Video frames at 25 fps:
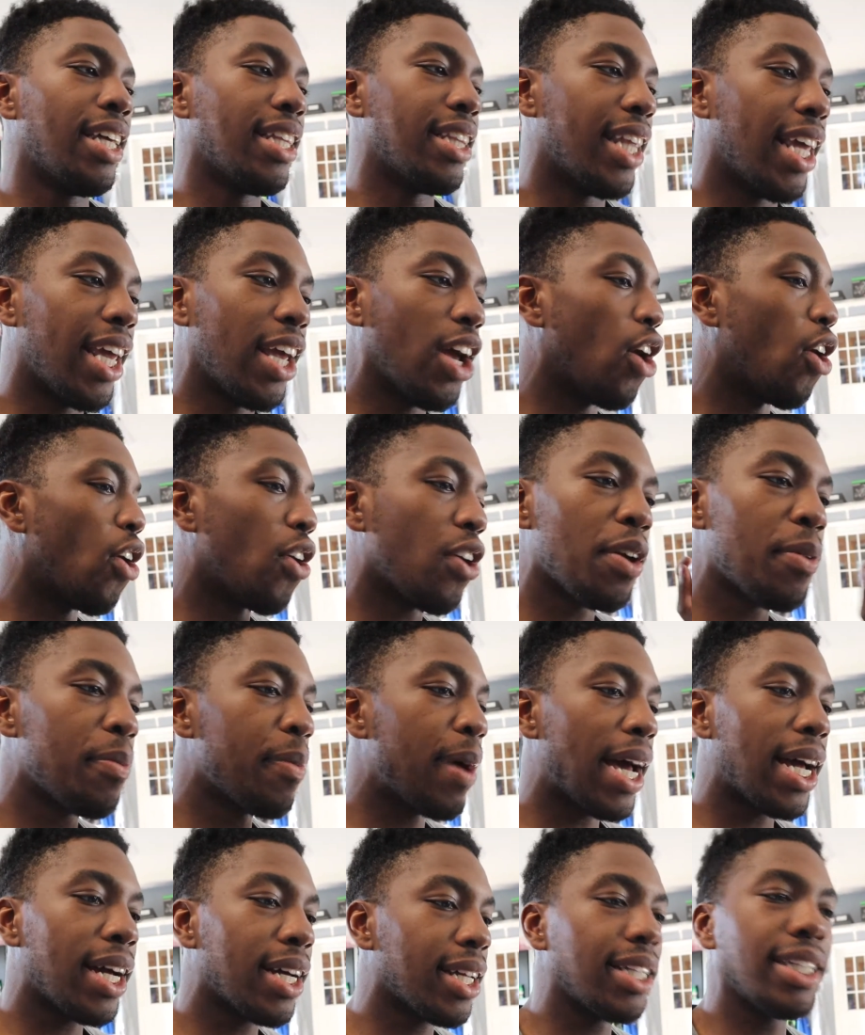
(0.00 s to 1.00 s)
They
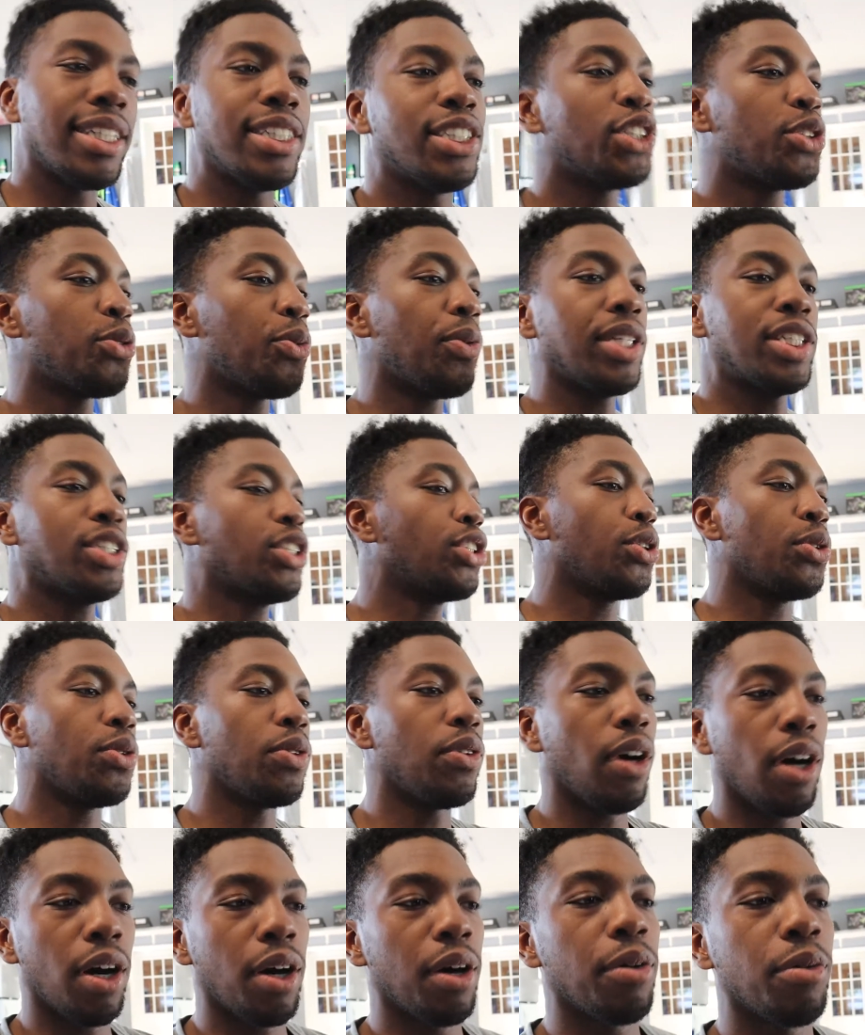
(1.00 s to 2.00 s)
automatically switched to
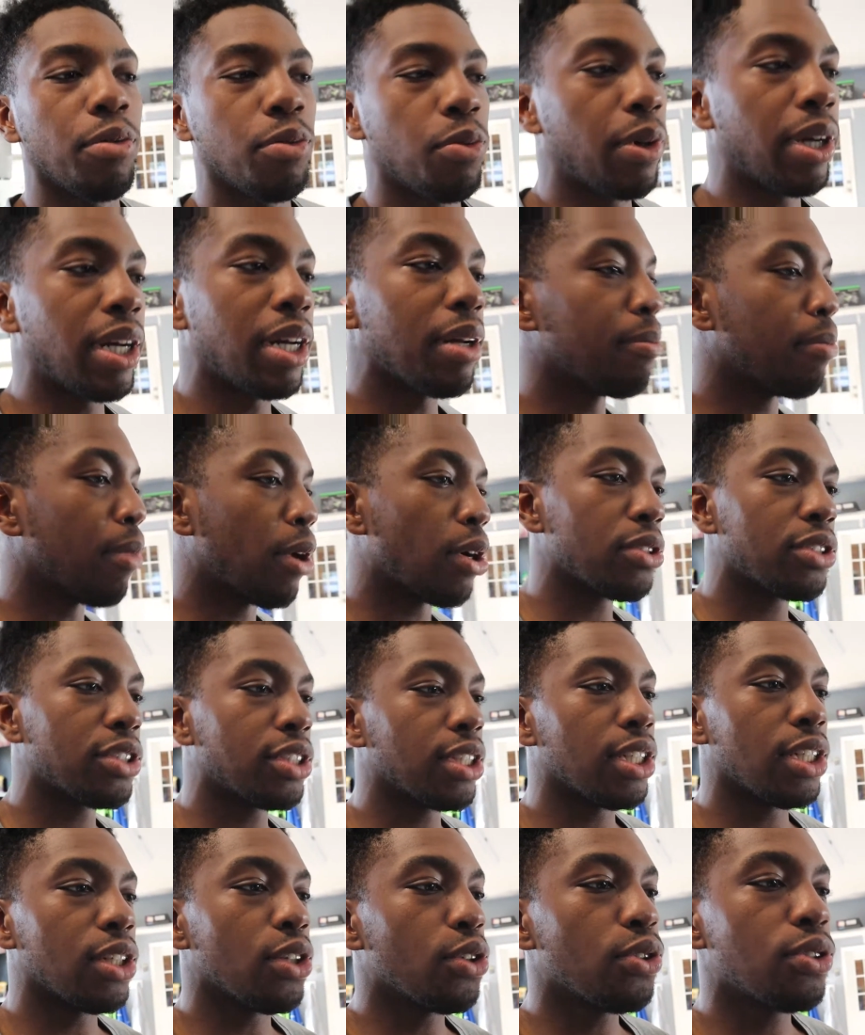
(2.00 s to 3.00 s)
when the bolts
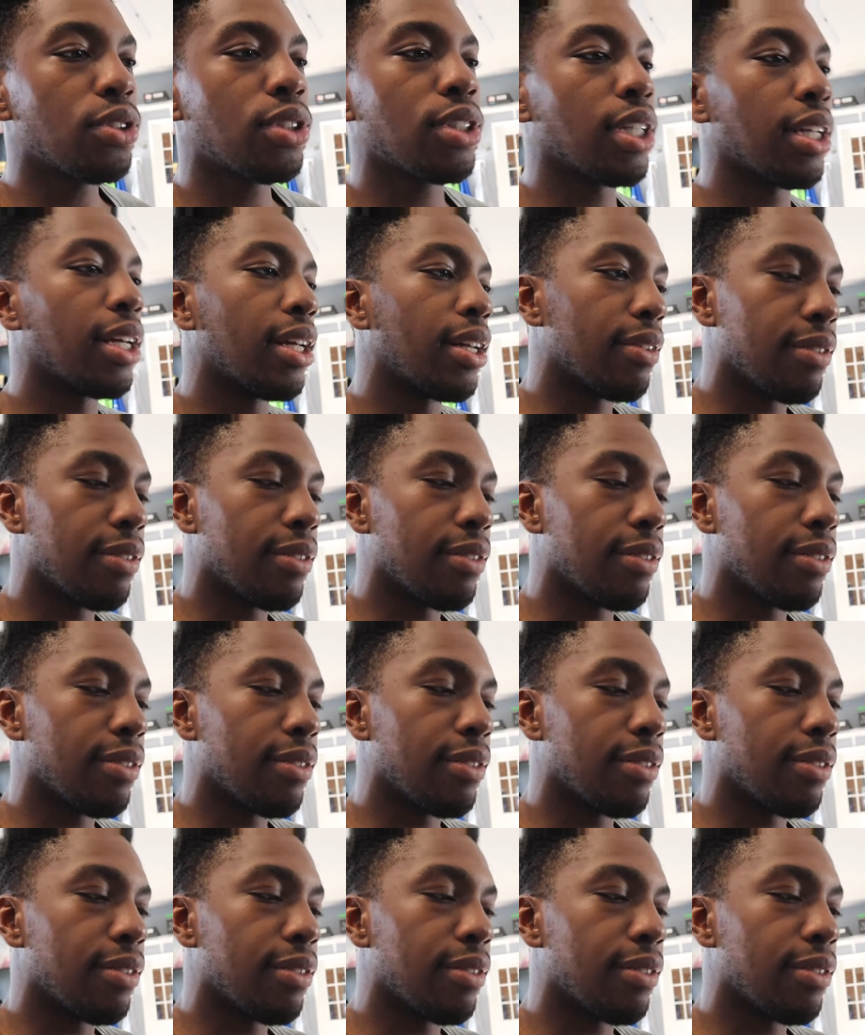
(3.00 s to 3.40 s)
are loose.